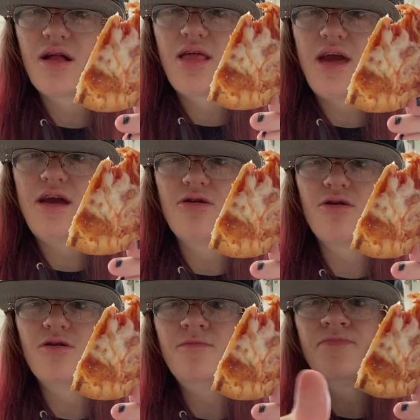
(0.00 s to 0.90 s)

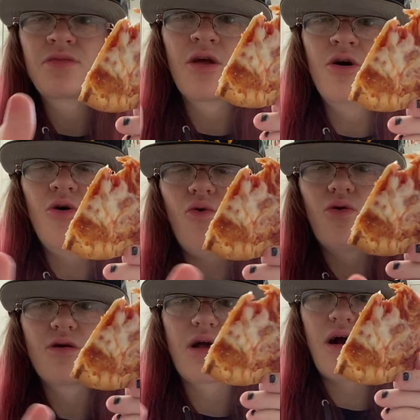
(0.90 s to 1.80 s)
container
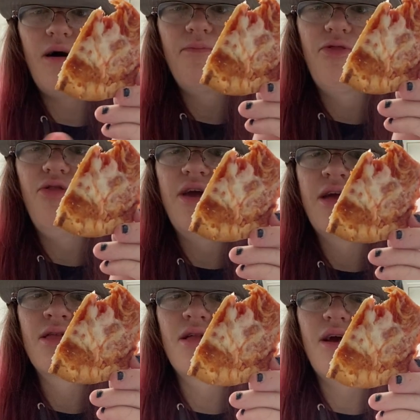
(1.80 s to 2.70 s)
or cup
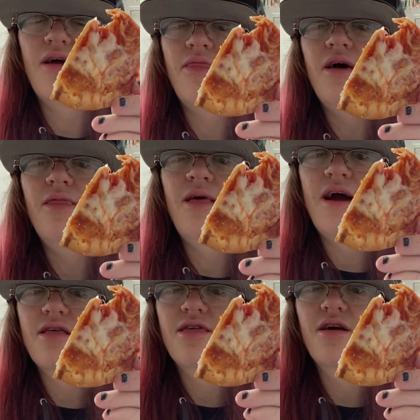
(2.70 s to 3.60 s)
thing, and then it
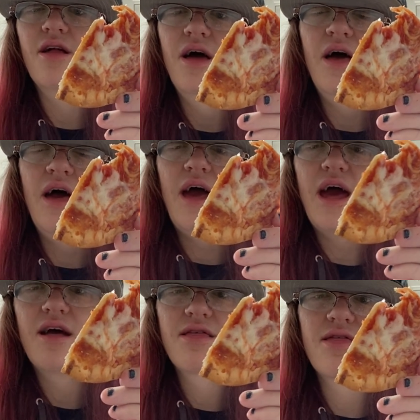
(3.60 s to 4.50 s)
has an
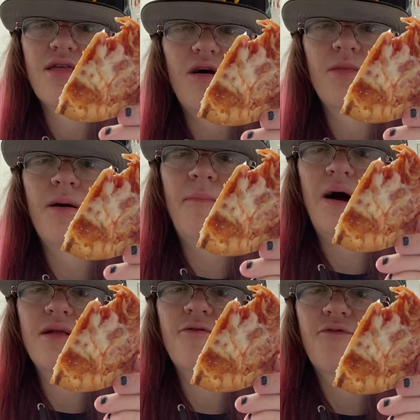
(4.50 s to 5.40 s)
S on the
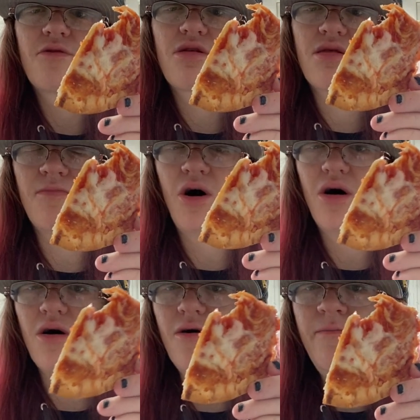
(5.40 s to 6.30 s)
bottom for
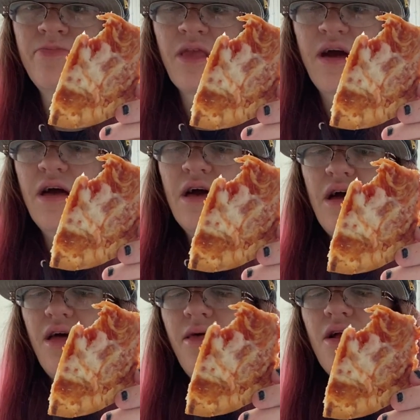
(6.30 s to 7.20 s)
small,
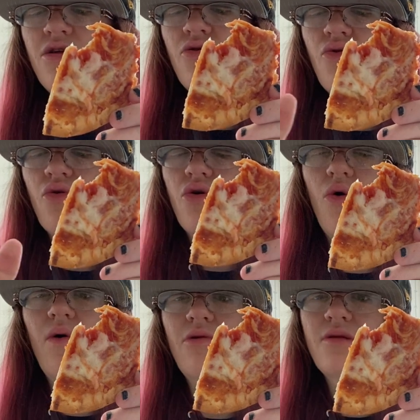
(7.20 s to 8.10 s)
and then you
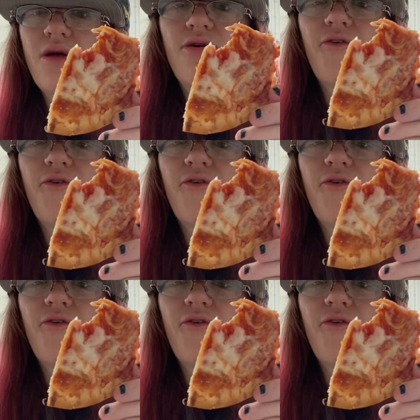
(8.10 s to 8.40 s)
go out to the